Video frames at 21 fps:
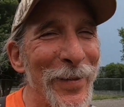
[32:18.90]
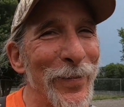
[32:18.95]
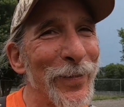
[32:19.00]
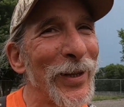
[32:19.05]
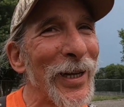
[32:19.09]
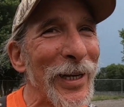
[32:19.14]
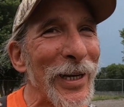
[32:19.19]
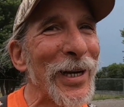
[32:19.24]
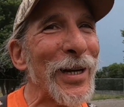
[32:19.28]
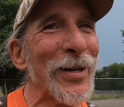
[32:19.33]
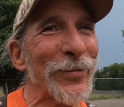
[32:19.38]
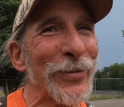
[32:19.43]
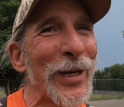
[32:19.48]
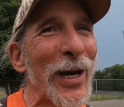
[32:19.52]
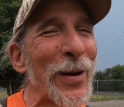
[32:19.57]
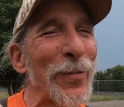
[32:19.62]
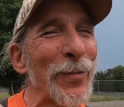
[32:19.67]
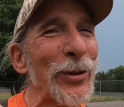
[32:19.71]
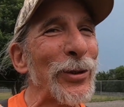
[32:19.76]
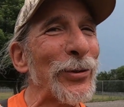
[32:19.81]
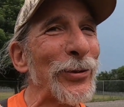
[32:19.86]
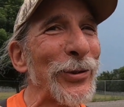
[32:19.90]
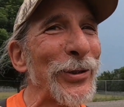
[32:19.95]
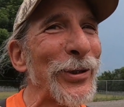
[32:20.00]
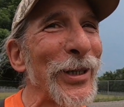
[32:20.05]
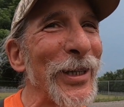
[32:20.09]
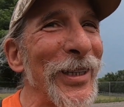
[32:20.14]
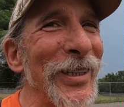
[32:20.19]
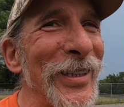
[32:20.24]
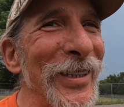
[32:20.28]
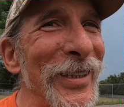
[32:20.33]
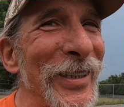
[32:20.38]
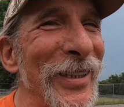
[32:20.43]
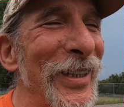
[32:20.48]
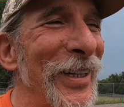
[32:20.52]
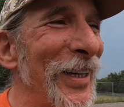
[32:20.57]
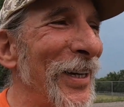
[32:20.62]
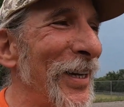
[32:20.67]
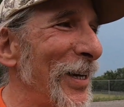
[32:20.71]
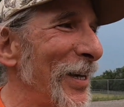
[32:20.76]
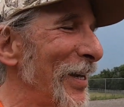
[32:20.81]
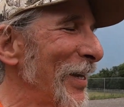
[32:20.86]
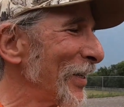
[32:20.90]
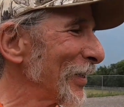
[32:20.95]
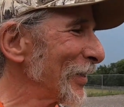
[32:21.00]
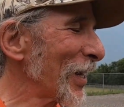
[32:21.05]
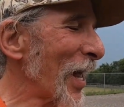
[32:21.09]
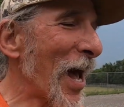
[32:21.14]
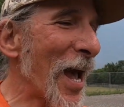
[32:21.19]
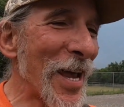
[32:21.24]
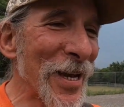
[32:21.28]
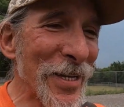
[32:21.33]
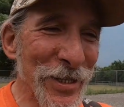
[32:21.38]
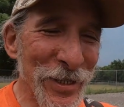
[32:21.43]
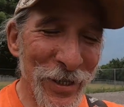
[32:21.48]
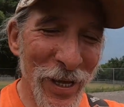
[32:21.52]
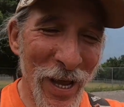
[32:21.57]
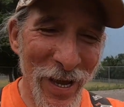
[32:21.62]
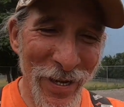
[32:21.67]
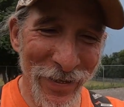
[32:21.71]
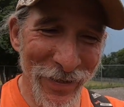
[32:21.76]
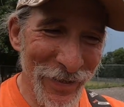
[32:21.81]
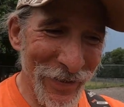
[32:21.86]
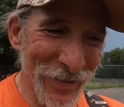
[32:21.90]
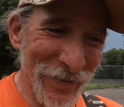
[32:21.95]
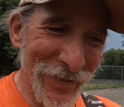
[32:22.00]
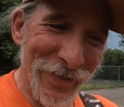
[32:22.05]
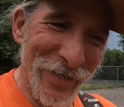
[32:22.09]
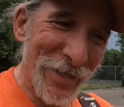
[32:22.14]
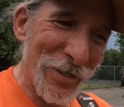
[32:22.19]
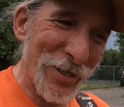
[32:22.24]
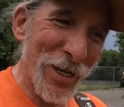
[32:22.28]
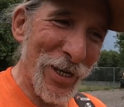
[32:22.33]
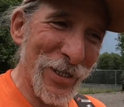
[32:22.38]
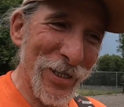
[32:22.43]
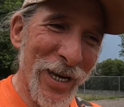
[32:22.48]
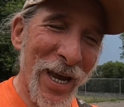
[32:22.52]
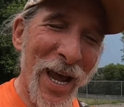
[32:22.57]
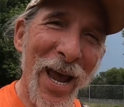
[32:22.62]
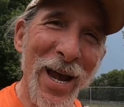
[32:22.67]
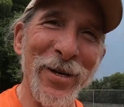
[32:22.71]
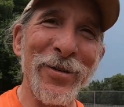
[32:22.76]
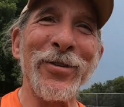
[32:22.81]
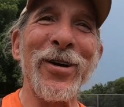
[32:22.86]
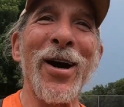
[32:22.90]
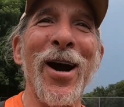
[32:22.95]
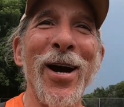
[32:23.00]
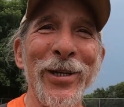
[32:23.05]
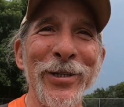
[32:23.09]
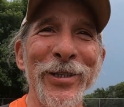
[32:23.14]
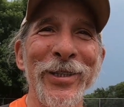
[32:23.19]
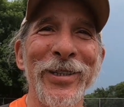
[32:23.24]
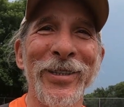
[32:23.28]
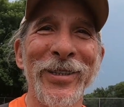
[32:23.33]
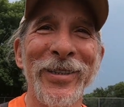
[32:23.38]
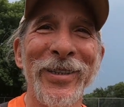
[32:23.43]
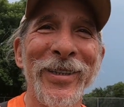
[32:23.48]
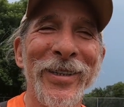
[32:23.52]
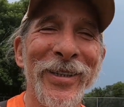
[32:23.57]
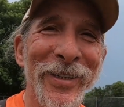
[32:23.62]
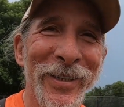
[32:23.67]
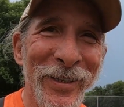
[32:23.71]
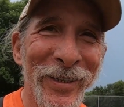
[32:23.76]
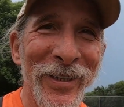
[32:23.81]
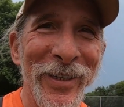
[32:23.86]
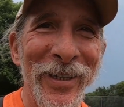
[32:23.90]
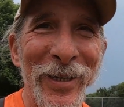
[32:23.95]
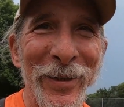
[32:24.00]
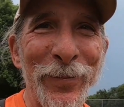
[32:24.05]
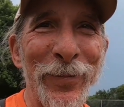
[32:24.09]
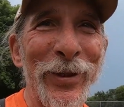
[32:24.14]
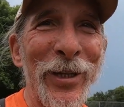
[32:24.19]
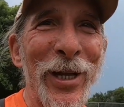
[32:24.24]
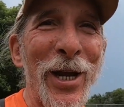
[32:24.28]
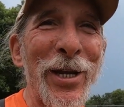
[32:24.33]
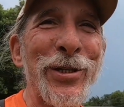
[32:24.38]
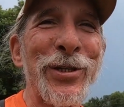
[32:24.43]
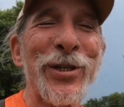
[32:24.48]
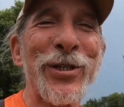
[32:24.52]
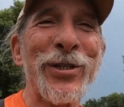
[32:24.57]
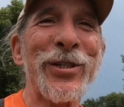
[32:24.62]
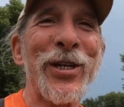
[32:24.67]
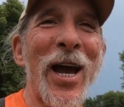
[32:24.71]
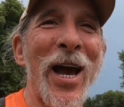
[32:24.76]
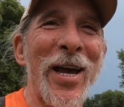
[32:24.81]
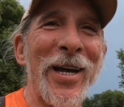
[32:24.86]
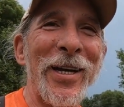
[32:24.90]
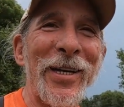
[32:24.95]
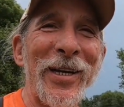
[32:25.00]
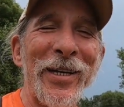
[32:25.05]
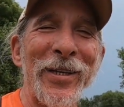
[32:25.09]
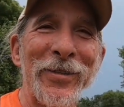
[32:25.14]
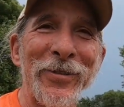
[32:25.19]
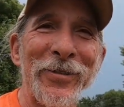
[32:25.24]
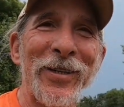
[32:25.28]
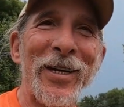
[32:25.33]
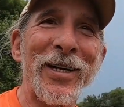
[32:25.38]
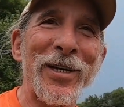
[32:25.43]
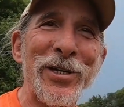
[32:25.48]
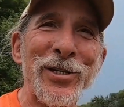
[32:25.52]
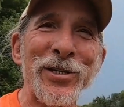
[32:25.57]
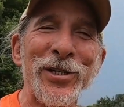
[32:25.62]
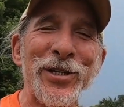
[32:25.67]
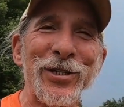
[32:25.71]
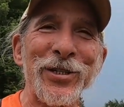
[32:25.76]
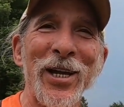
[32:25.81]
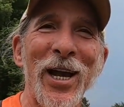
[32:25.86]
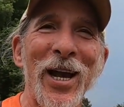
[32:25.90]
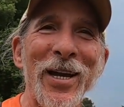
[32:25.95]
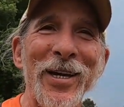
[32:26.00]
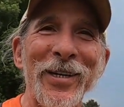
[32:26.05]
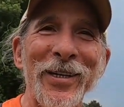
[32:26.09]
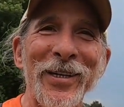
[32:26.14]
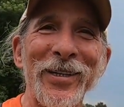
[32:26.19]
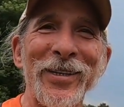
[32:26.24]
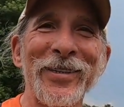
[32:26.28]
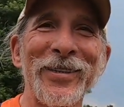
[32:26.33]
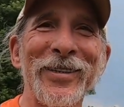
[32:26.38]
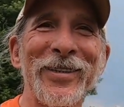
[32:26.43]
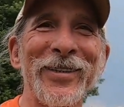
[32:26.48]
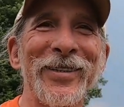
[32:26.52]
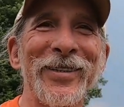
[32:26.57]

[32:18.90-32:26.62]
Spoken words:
Plenty of taboos. Lines that you just can't cross in polite society or any society.